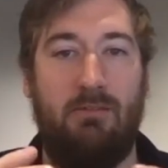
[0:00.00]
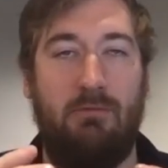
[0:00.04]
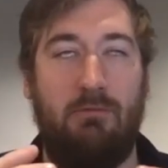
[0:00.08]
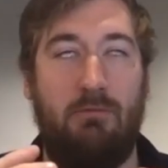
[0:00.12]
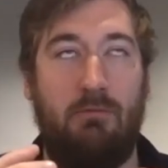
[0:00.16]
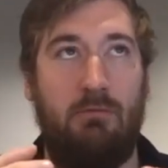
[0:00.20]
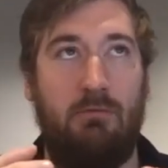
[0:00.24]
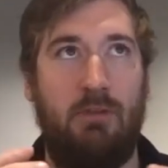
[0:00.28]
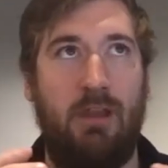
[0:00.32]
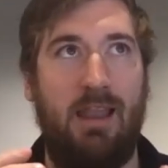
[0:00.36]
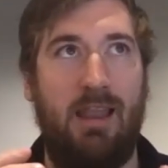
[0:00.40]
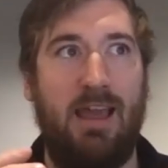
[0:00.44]

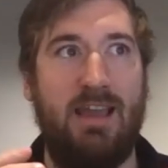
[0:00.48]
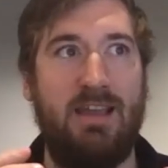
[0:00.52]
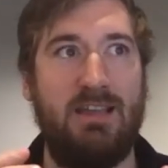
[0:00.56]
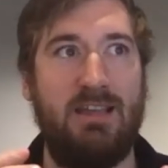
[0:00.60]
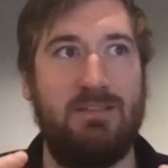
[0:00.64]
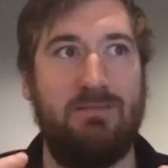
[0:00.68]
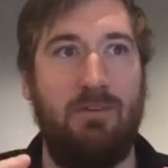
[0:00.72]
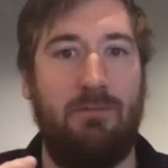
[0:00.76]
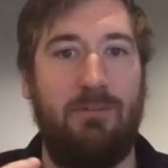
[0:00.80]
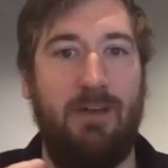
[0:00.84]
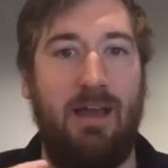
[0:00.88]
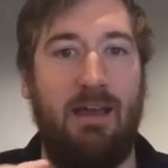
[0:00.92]
relate
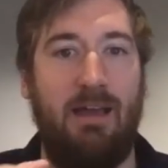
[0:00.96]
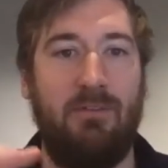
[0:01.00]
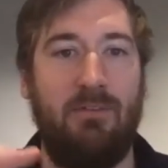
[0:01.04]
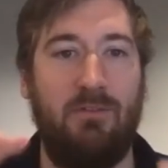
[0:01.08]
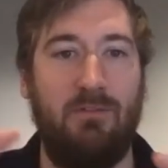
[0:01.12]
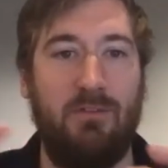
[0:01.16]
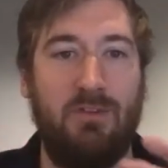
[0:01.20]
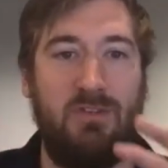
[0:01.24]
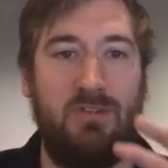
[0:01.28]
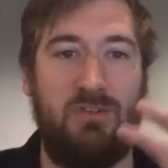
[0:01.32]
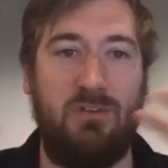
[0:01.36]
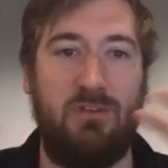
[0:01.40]
to the fact that
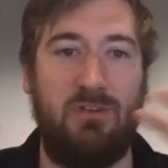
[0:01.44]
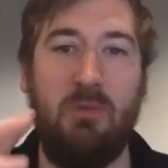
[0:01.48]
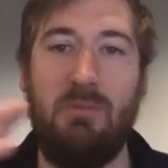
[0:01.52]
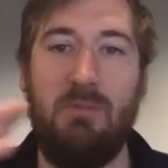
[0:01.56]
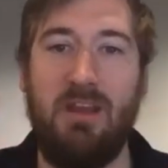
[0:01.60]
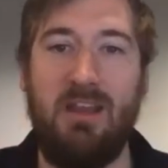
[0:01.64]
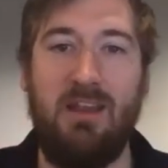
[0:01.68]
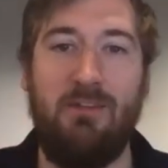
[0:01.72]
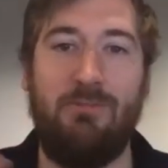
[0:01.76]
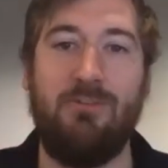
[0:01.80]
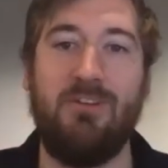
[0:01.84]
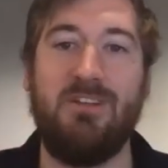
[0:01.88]
there's so
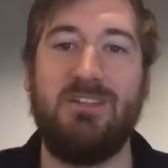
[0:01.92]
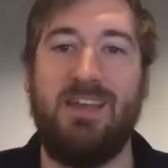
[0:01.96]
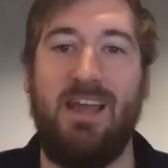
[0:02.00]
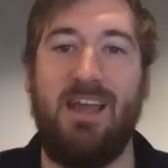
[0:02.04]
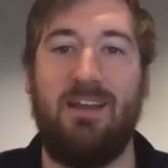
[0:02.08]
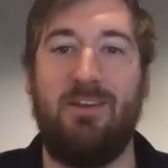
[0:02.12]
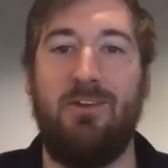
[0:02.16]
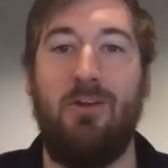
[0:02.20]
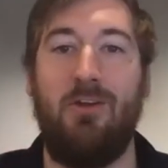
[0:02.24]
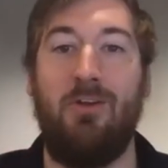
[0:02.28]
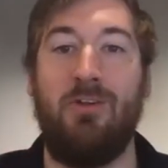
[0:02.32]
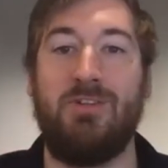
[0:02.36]
many different
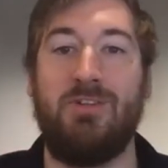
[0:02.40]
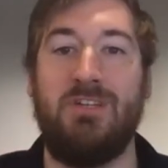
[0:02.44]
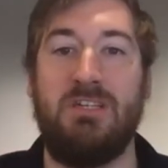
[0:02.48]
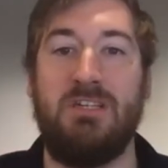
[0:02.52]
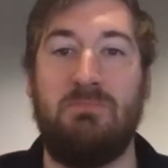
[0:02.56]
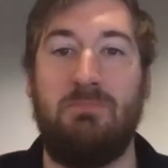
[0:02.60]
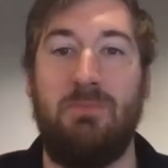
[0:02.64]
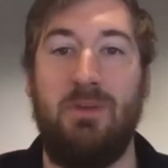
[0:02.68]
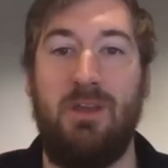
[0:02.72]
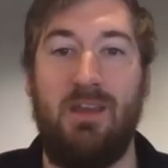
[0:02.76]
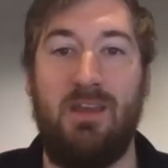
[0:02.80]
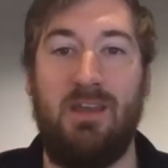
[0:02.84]

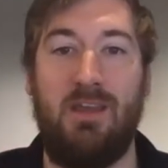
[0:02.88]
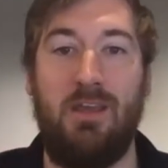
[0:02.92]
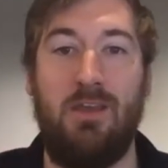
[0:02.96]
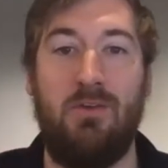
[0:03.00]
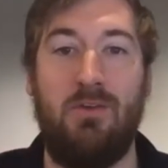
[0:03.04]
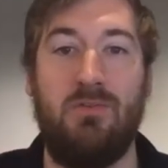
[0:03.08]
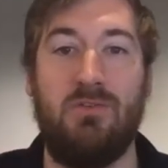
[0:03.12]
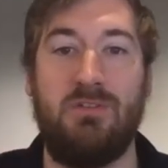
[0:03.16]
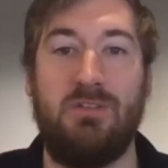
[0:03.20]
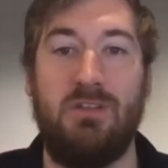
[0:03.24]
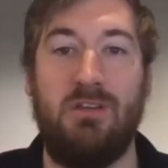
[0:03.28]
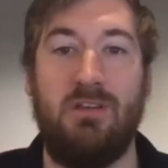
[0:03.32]
technologies being
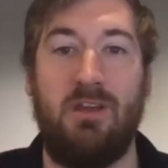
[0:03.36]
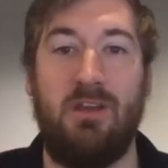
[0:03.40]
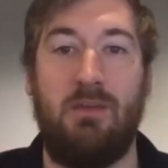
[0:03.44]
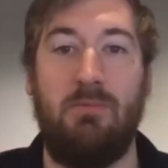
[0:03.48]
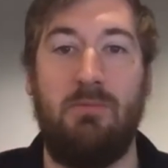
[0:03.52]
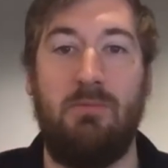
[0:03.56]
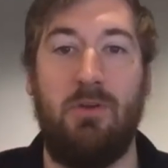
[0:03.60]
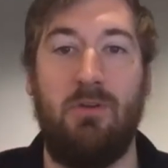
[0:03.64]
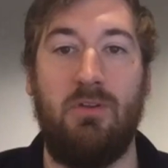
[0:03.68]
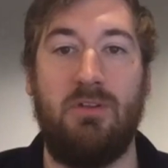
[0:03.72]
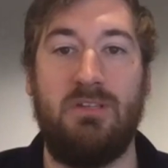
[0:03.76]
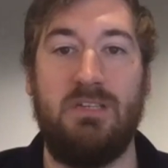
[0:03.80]
used in the
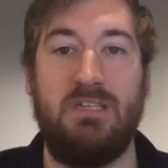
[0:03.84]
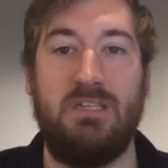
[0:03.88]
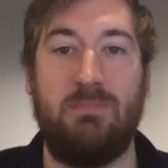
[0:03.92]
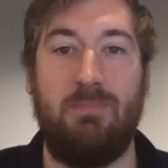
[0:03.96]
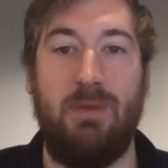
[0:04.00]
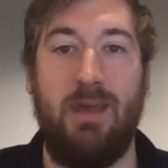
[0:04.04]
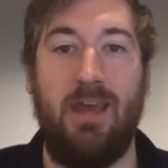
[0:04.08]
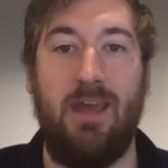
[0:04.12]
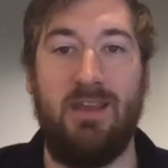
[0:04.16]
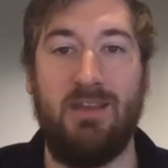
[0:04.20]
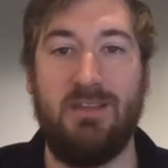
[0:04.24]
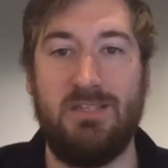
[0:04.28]
community
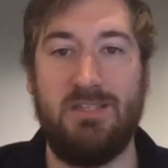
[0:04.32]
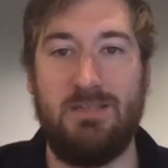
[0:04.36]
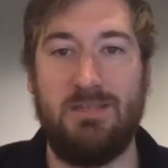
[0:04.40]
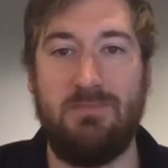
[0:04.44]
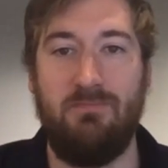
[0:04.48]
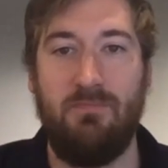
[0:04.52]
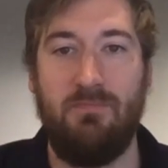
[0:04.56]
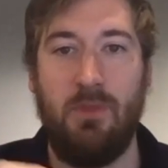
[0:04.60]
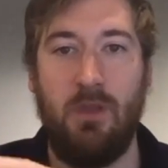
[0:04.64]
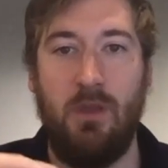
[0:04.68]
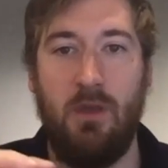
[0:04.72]
space.